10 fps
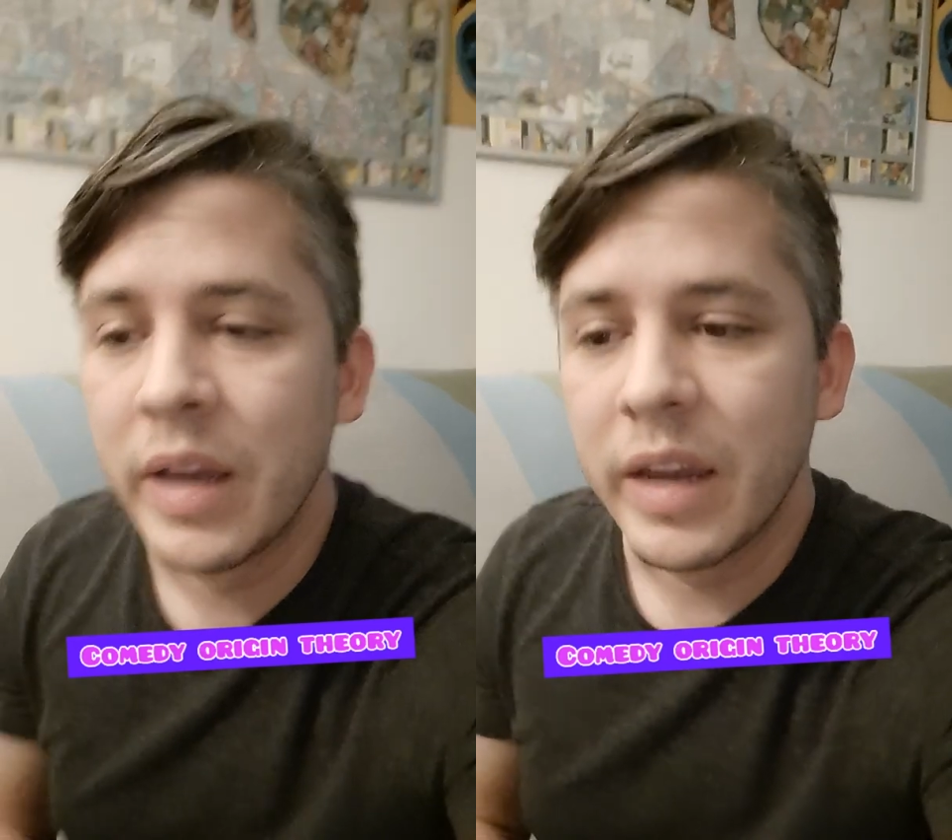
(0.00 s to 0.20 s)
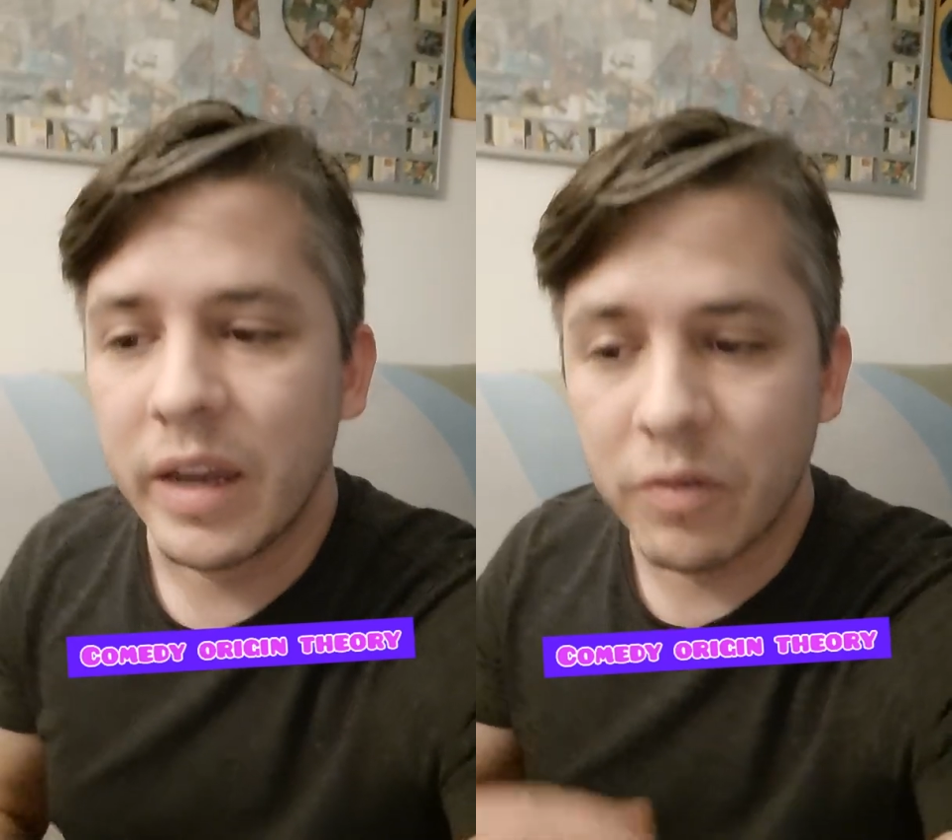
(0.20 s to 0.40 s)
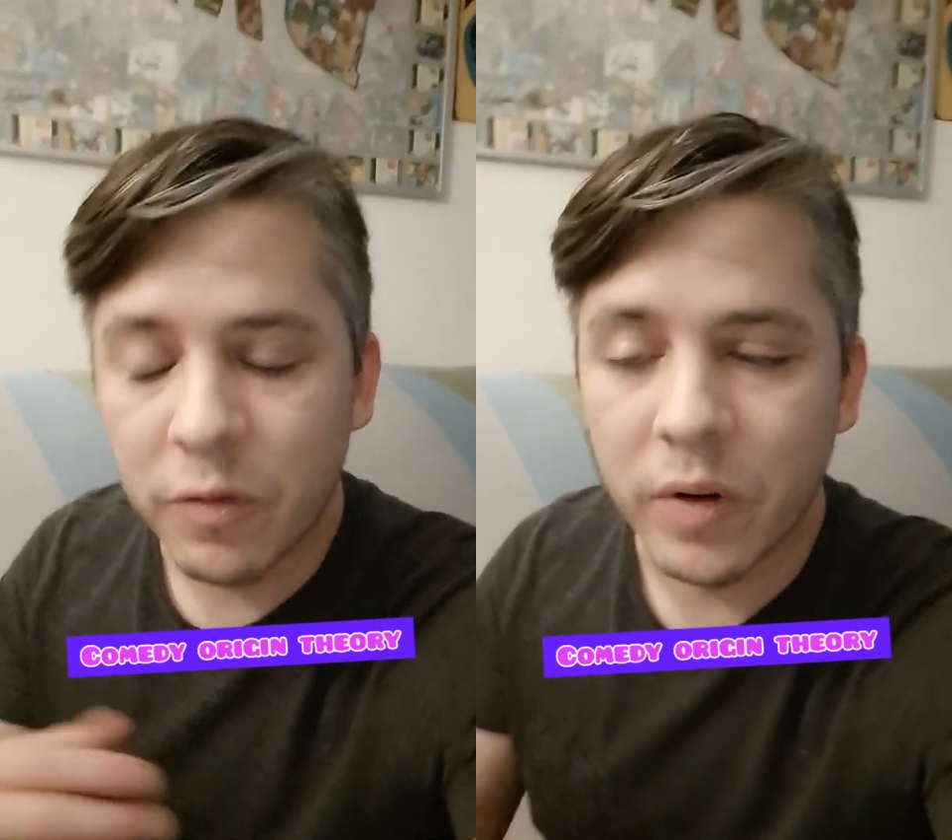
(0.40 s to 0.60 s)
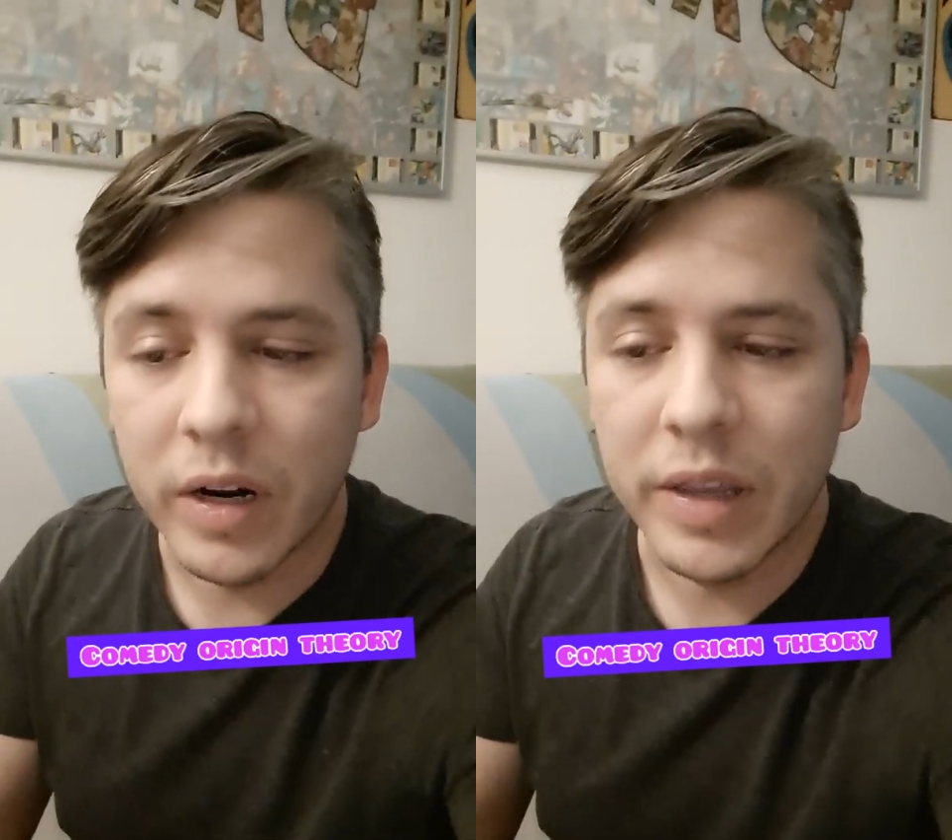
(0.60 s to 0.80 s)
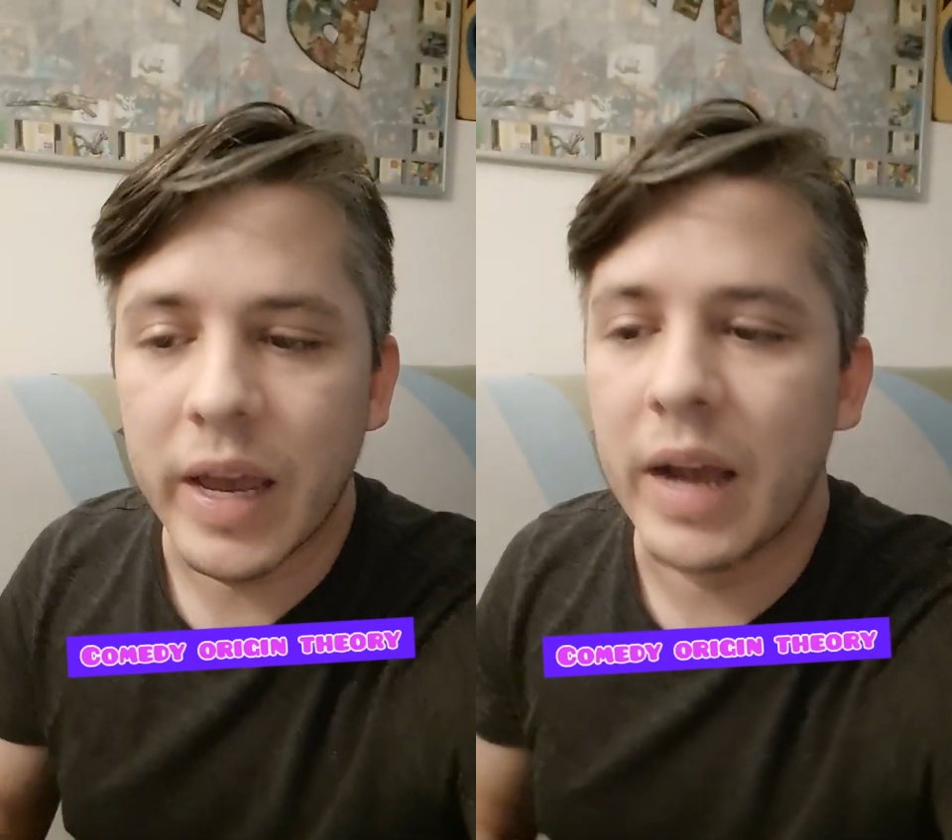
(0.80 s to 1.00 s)
in front
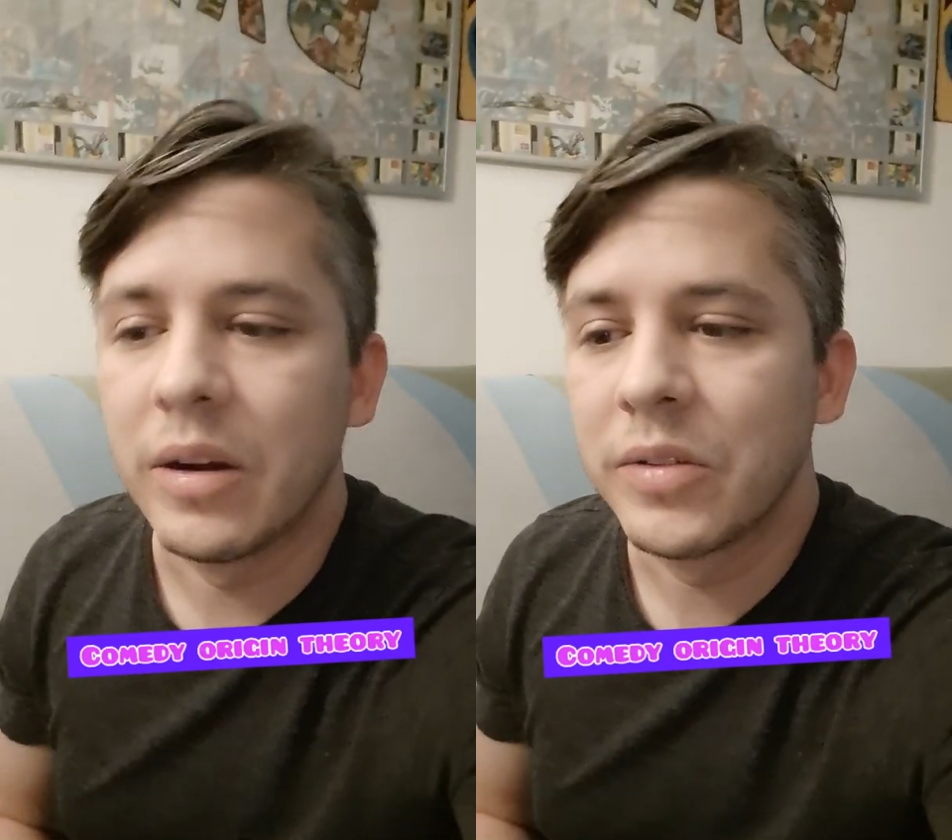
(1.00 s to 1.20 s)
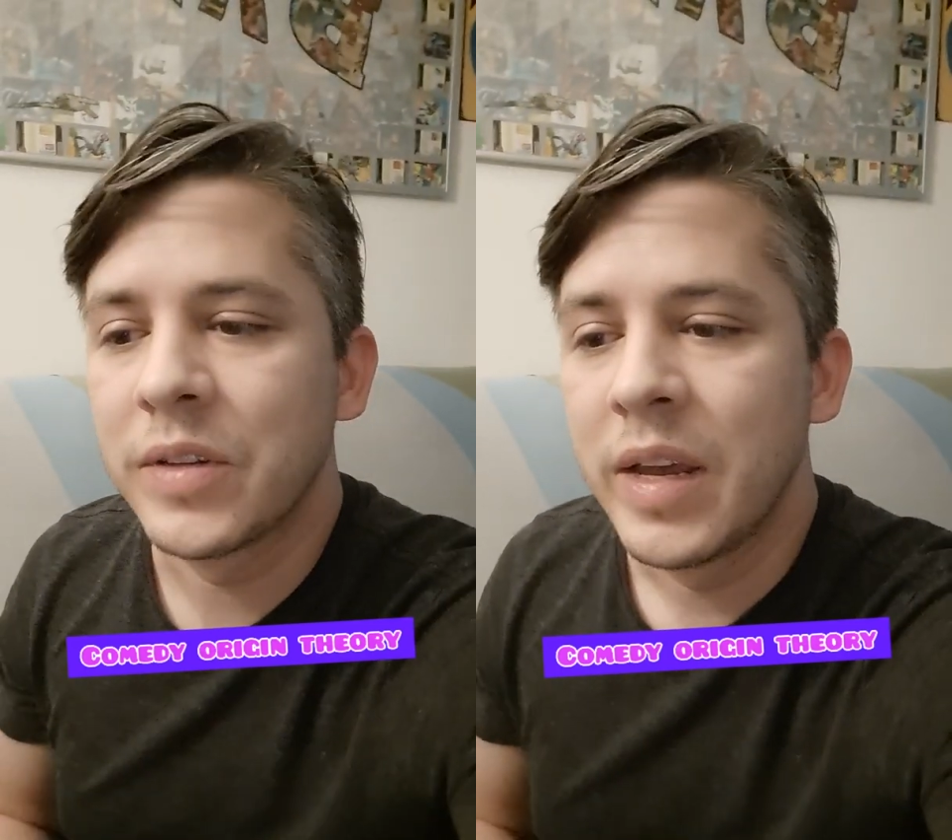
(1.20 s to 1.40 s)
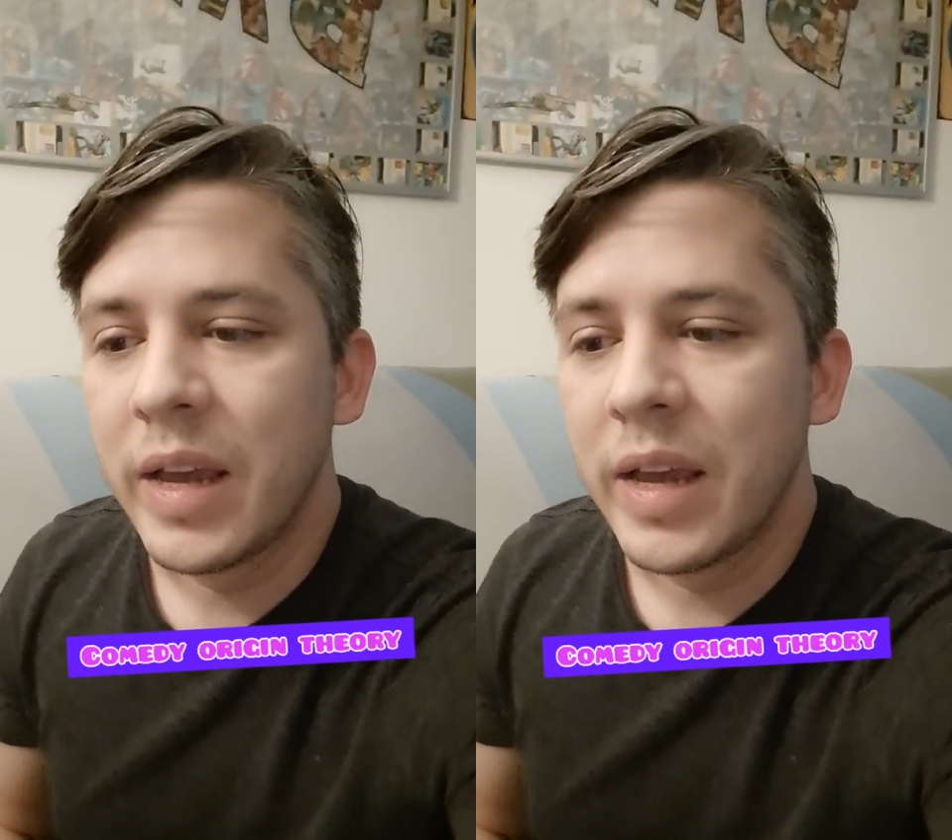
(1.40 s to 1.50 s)
of the house,